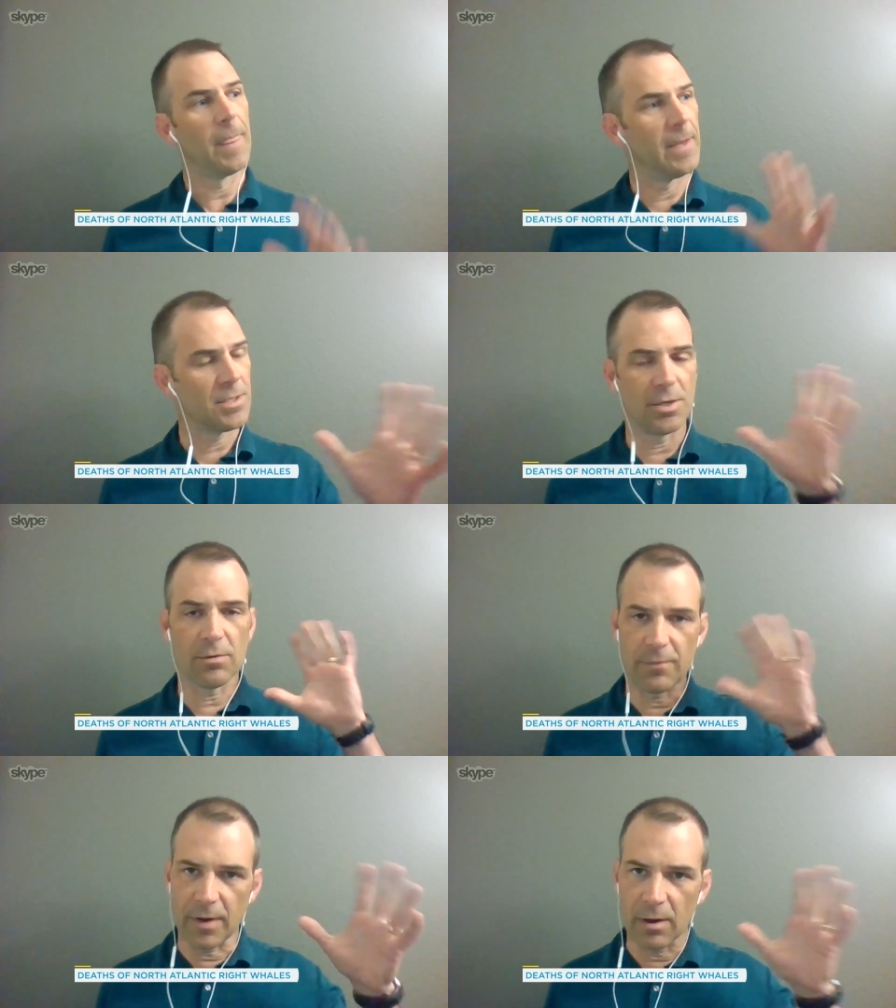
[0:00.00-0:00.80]
This
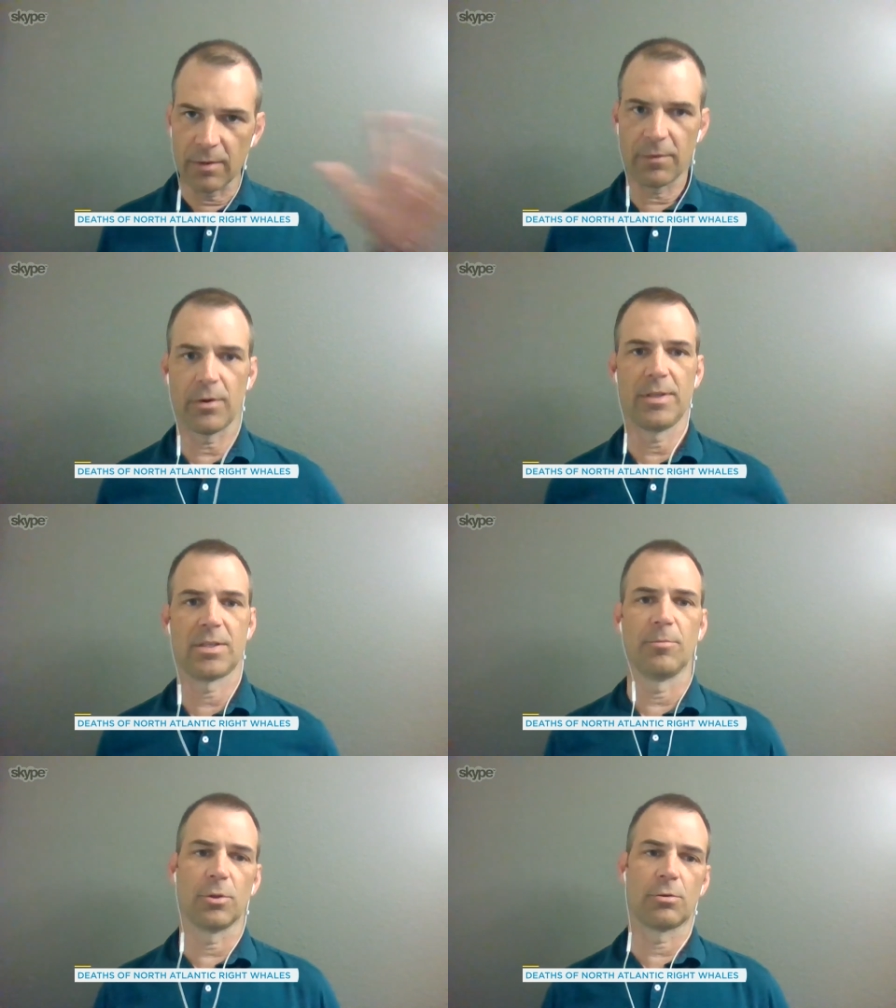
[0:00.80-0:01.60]
year, very, very
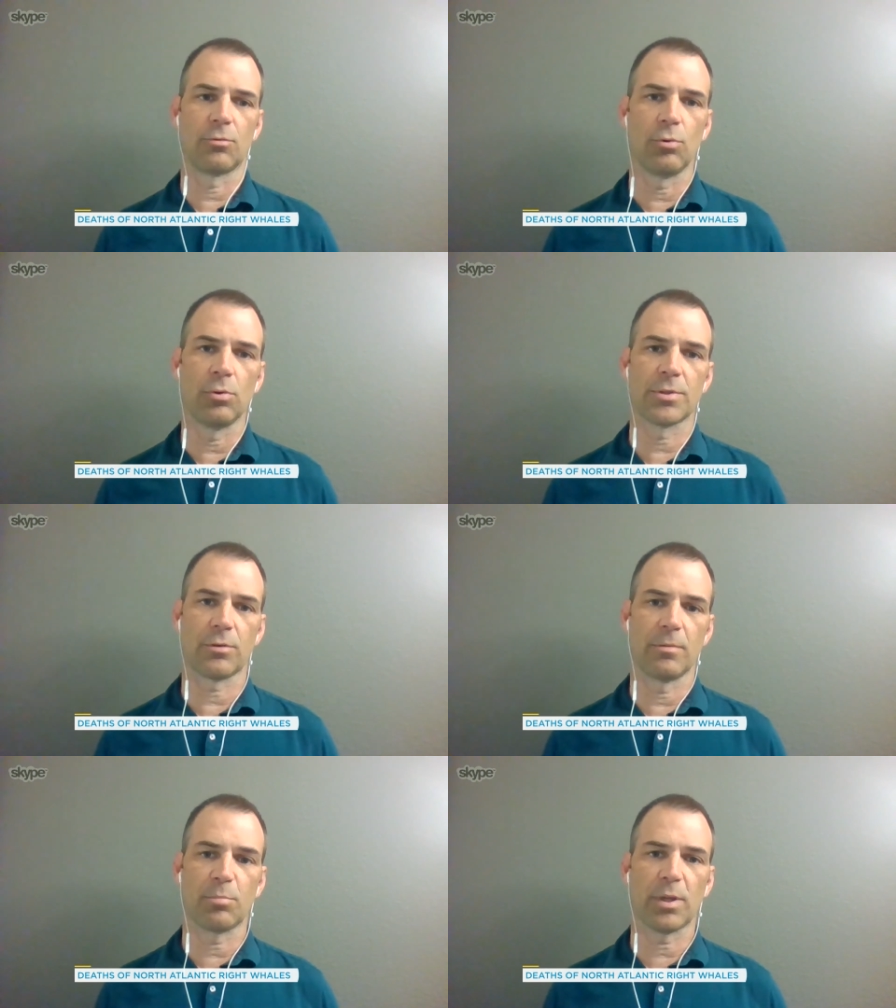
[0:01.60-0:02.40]
similar rules
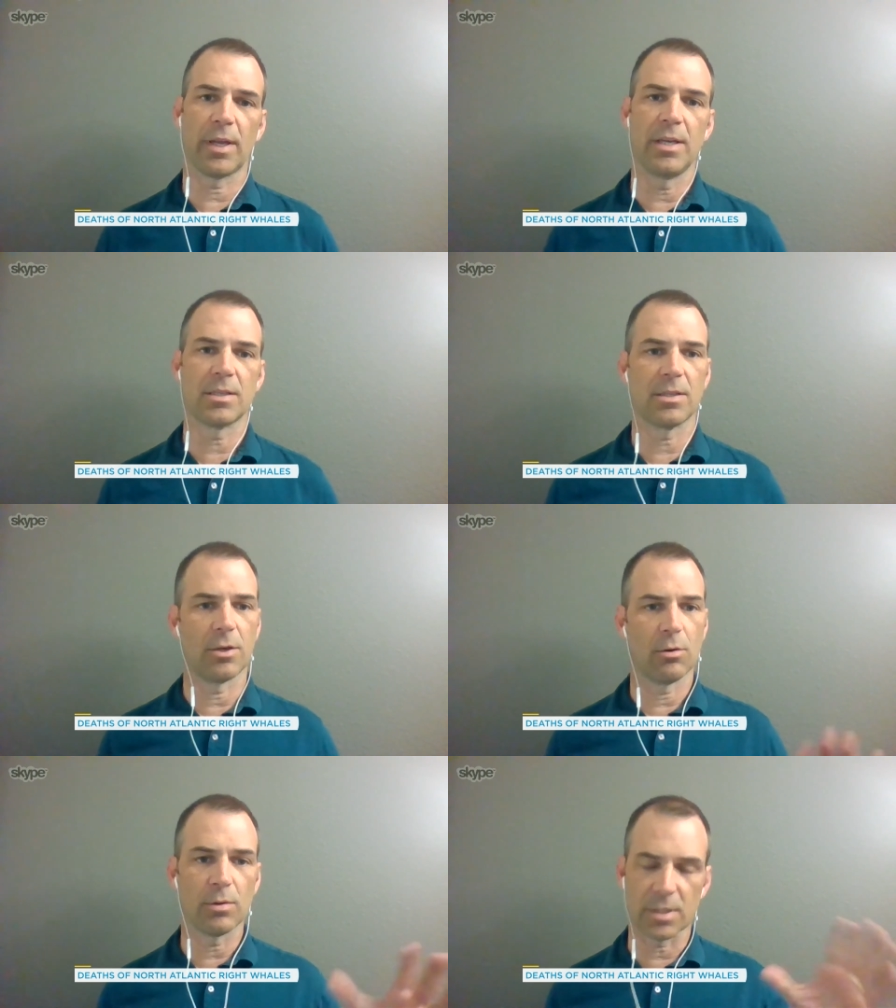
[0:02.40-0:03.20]
are in place,
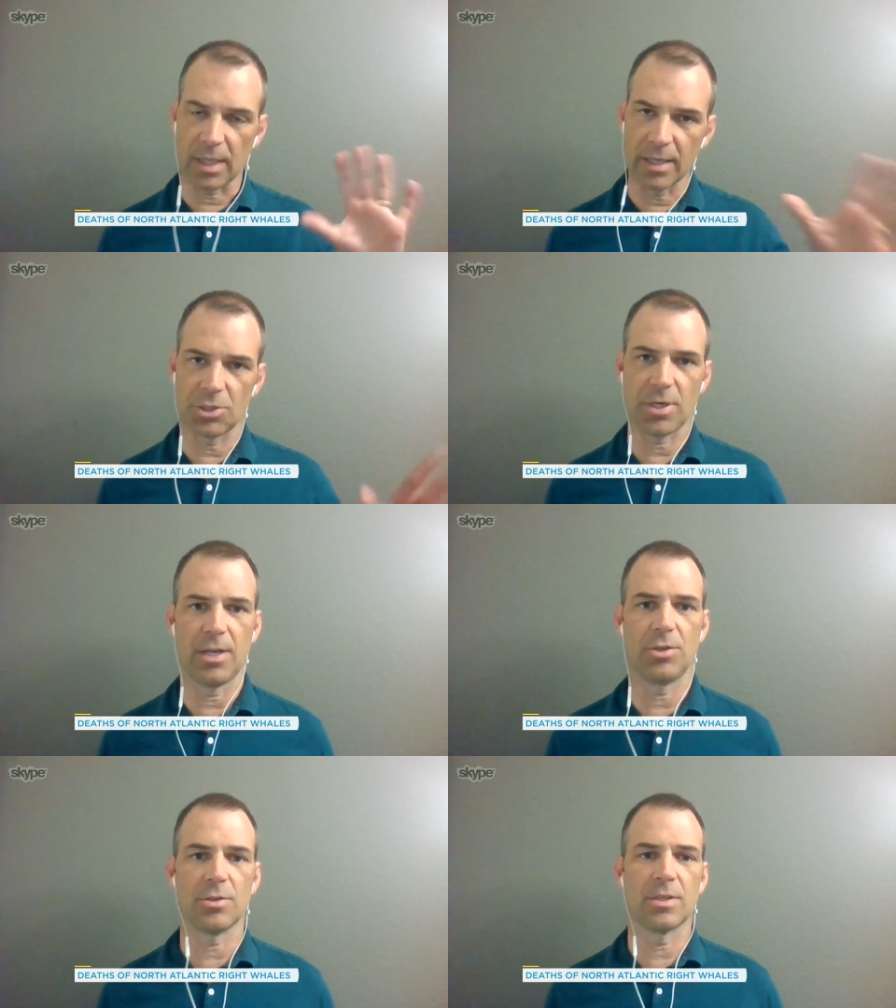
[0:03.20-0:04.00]
you know, slight
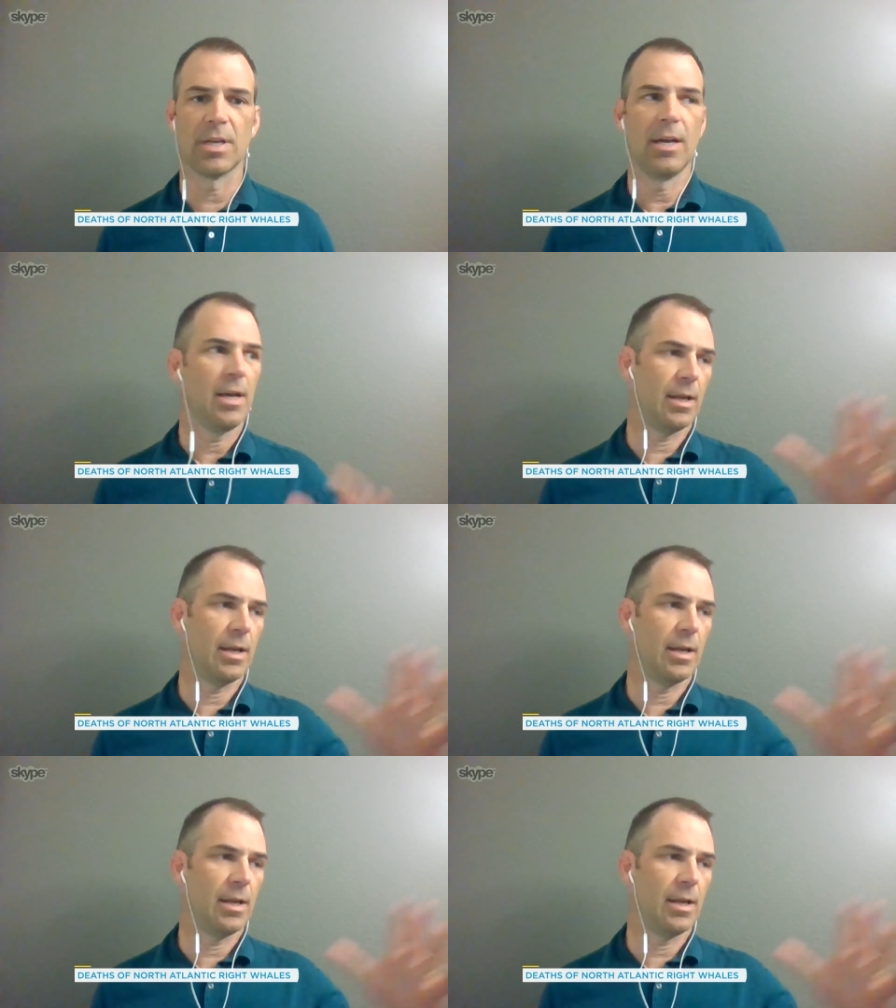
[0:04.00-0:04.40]
changes.